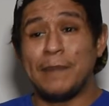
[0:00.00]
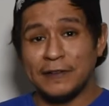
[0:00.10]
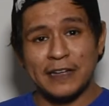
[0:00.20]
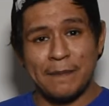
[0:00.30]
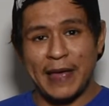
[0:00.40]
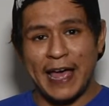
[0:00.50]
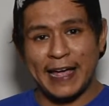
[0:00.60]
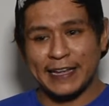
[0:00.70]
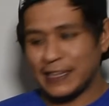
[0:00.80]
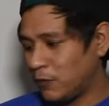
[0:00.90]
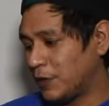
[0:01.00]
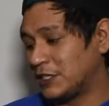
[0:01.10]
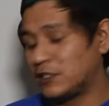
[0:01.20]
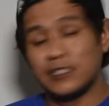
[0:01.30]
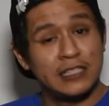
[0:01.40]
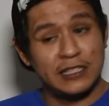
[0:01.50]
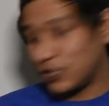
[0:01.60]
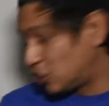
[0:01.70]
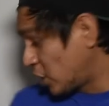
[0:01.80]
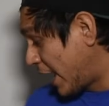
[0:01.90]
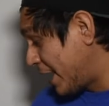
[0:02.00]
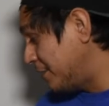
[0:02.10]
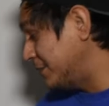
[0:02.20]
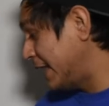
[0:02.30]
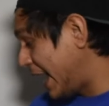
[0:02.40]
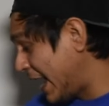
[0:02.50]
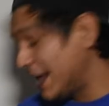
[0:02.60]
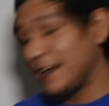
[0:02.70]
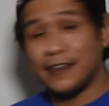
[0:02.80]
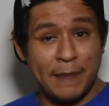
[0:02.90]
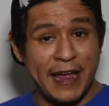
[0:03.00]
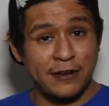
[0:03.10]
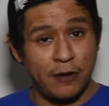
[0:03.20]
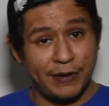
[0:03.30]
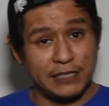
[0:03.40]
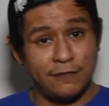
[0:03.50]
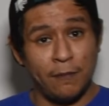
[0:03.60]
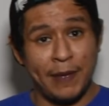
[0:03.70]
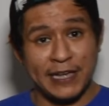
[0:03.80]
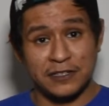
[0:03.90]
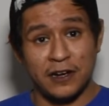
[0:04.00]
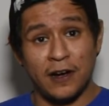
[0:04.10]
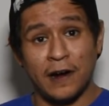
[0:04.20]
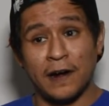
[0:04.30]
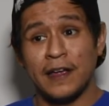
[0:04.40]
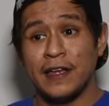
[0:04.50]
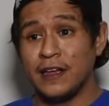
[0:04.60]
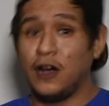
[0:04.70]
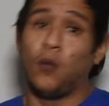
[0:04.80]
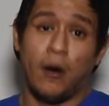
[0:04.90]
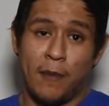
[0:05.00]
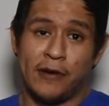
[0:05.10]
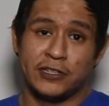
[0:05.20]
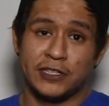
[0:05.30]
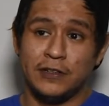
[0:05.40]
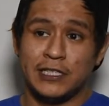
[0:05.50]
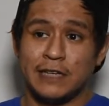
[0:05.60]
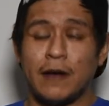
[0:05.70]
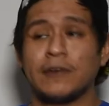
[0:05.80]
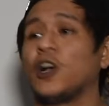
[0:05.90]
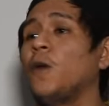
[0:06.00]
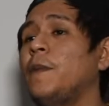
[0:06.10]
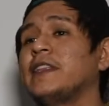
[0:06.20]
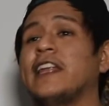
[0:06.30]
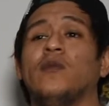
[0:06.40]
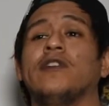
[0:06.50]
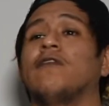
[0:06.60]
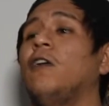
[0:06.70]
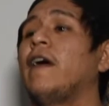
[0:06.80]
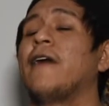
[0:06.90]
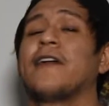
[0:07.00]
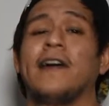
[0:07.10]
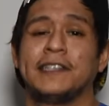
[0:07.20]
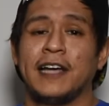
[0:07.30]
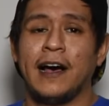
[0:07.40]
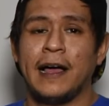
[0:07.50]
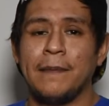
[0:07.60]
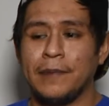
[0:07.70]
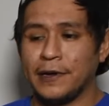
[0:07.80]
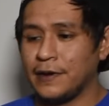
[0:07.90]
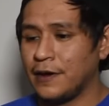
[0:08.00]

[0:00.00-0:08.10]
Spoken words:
build-up pack that was the child and Mando and small Beskar, the Walmart exclusive. I was hoping that it would roll out on time, but